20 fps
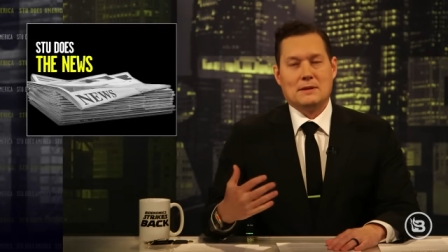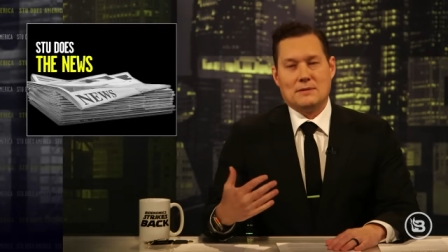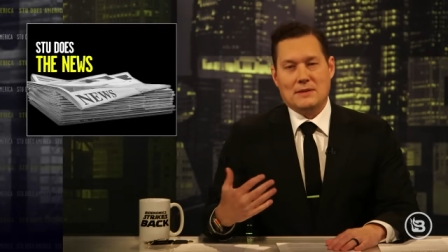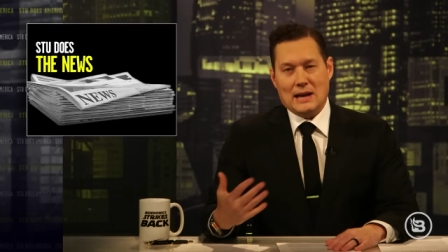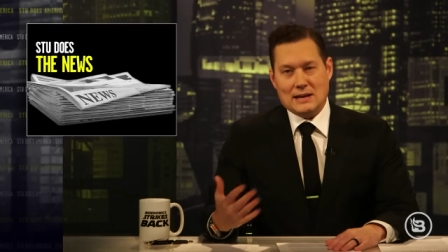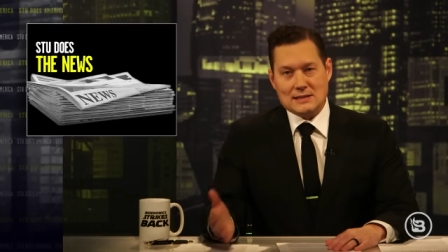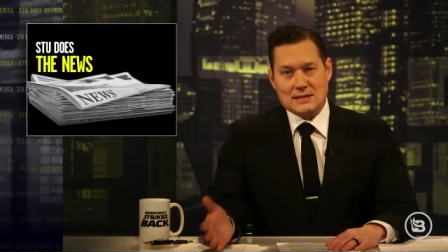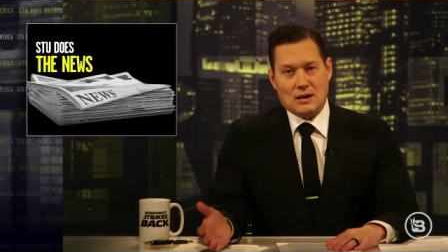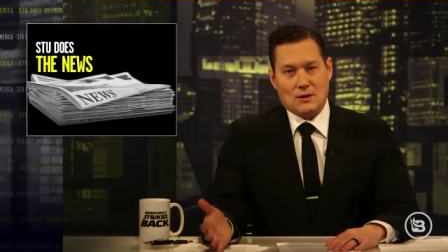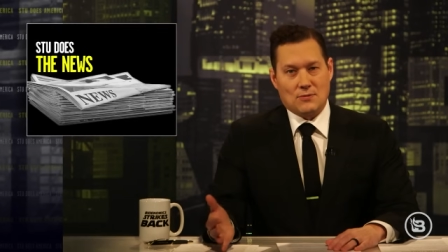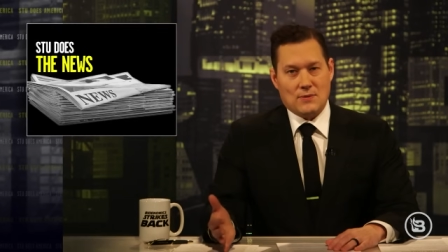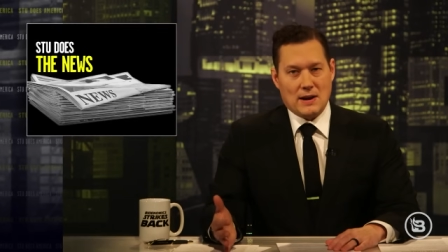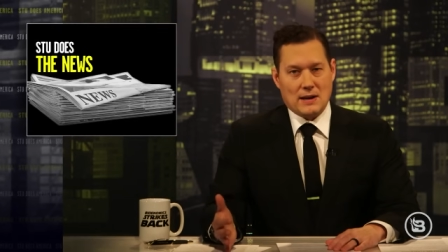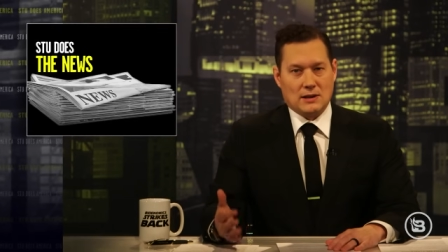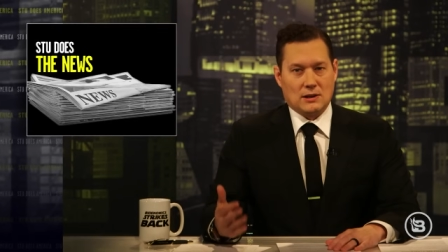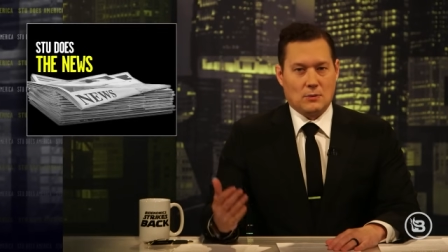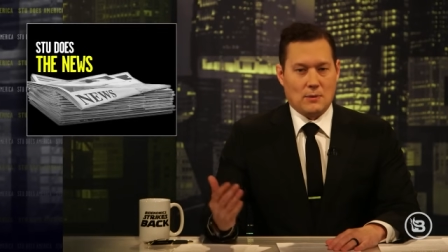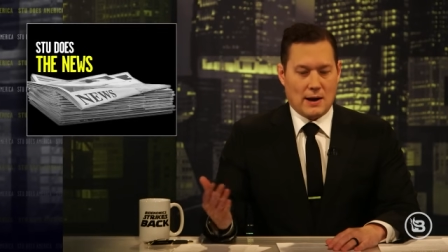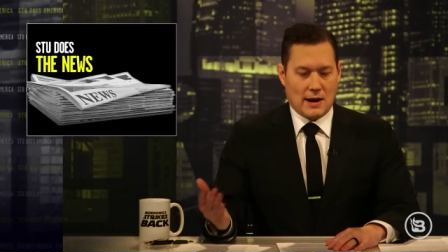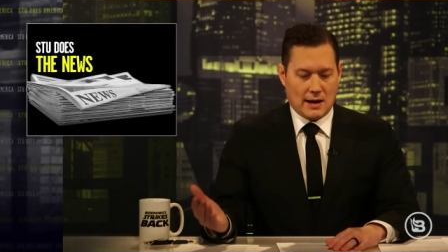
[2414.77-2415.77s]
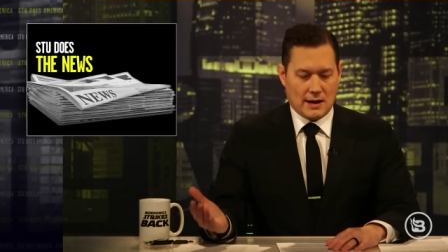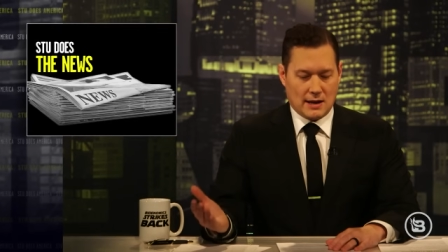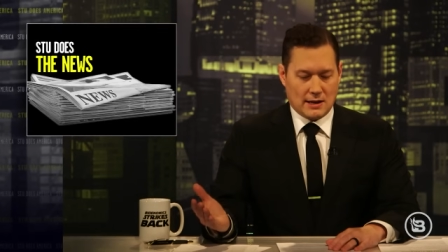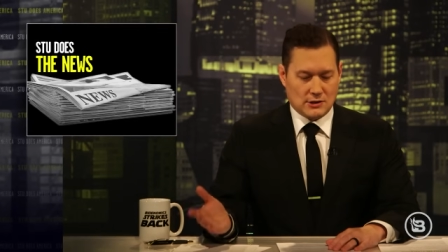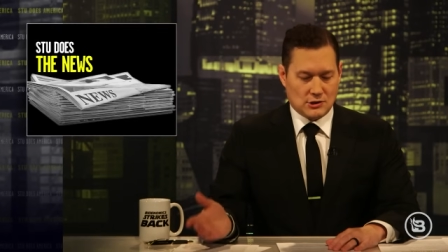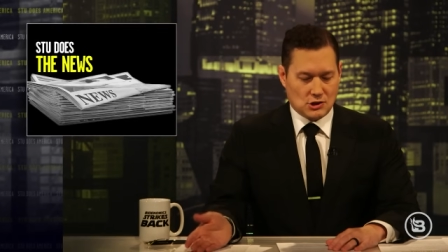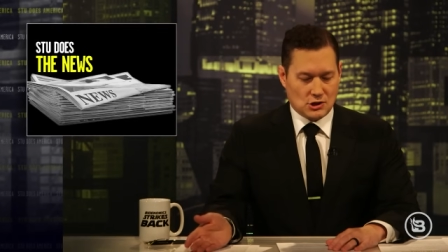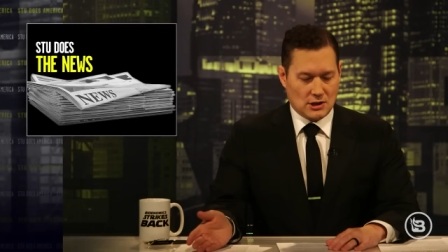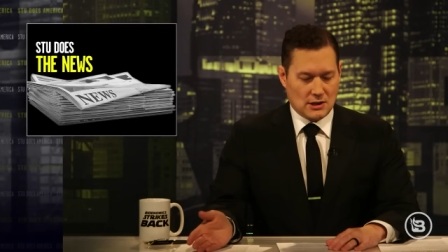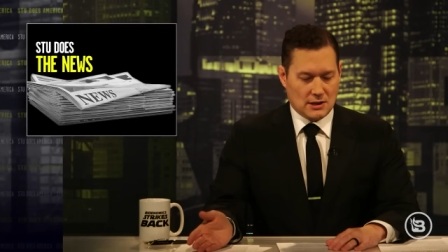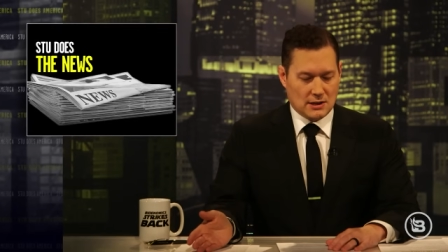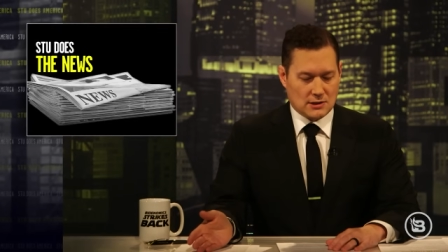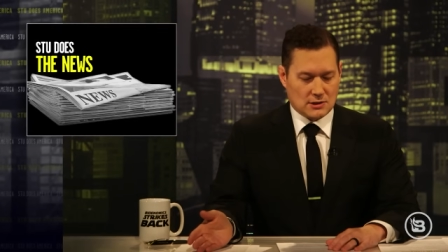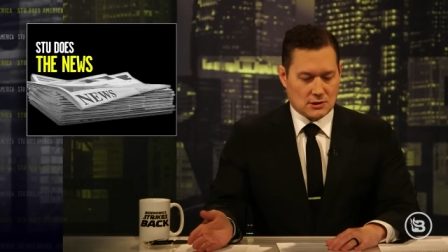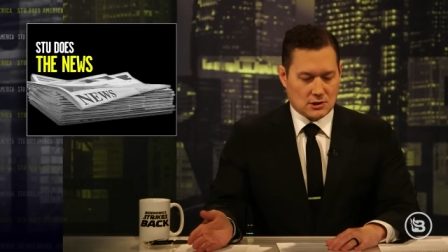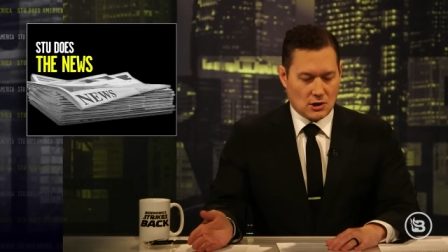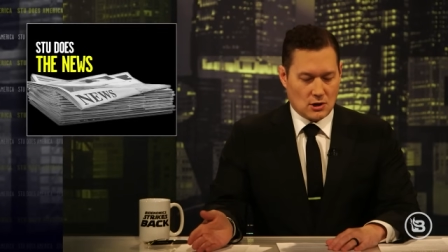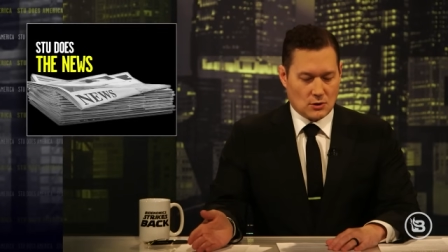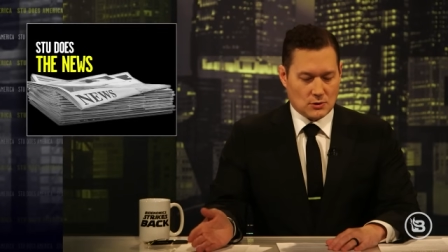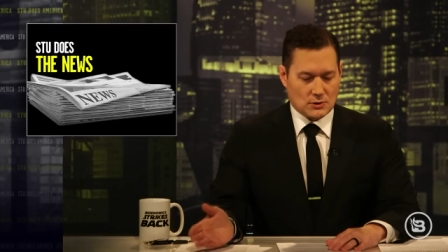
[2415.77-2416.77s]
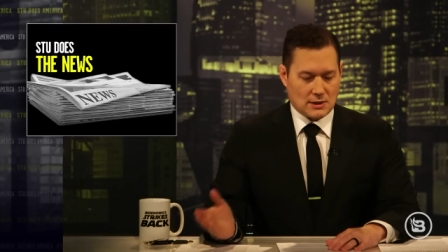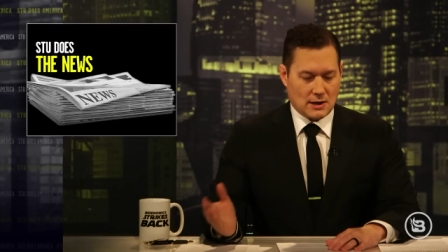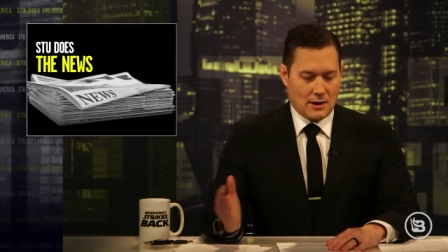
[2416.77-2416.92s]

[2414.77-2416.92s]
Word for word: That's now faded away, and she is toast.